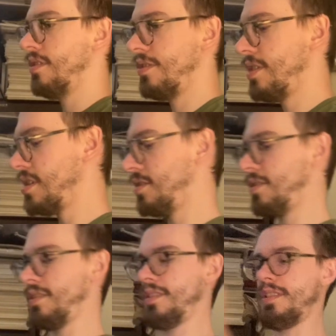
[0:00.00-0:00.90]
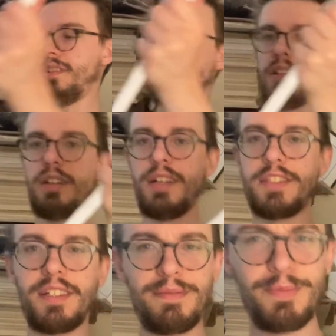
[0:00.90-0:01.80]
This
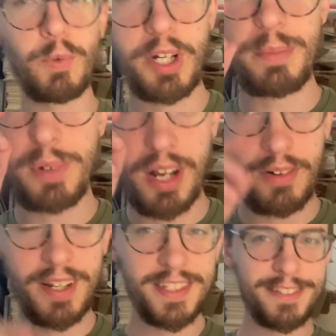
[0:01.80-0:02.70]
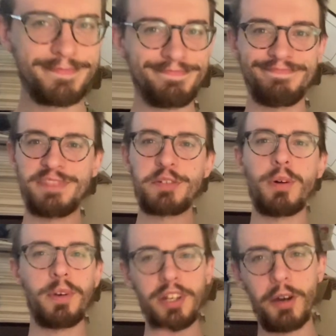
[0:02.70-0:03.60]
is a work in progress. It's what
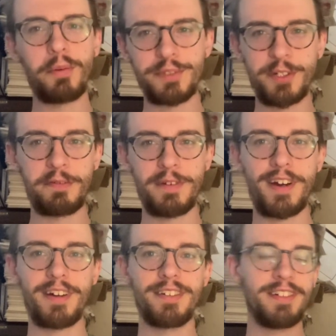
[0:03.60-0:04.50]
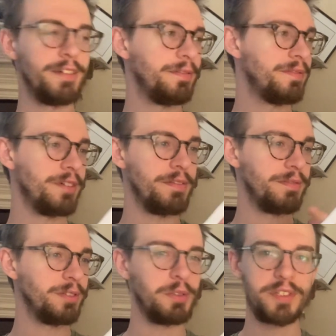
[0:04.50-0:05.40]
we know so far of
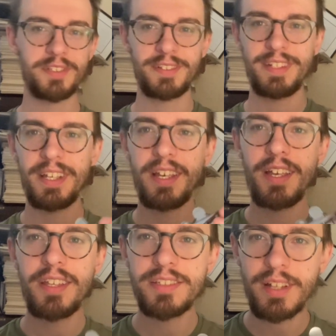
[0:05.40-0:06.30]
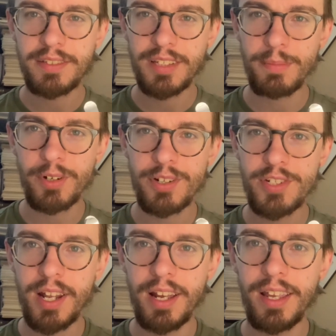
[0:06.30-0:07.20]
Luke's stunt saber in
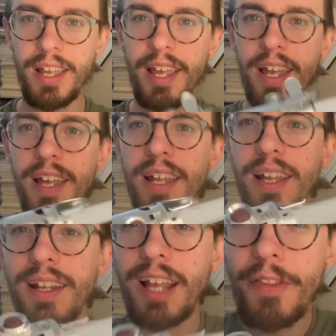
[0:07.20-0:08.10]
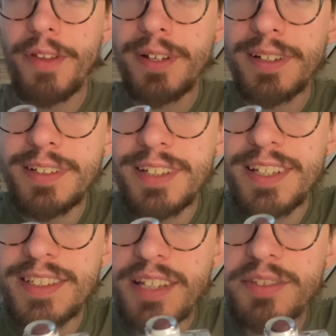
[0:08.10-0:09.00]
Jedi. Now the
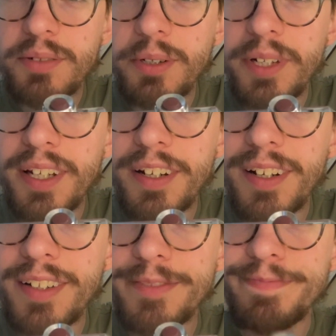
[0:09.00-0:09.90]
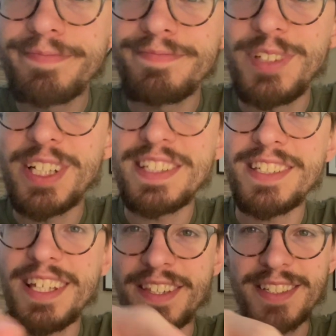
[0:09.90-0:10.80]
set screw here, you can
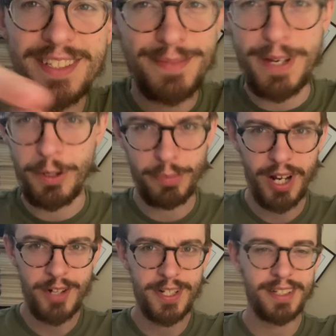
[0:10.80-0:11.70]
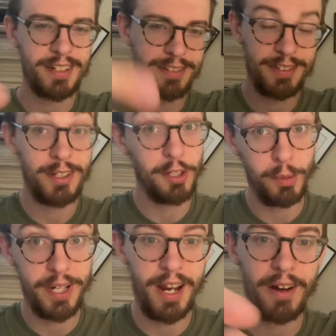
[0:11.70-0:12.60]
see this is my own project and
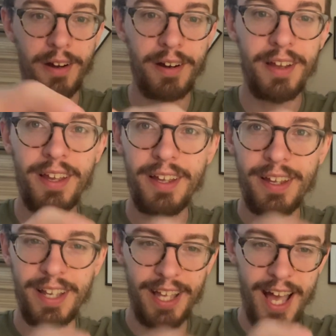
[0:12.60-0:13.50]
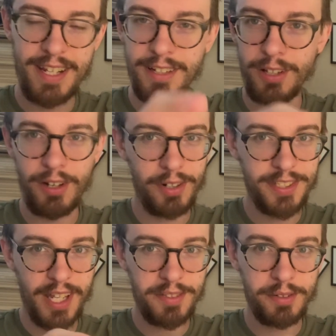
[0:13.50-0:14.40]
human error. I need a longer
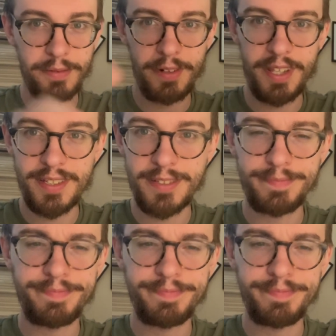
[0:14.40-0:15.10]
set screw for this.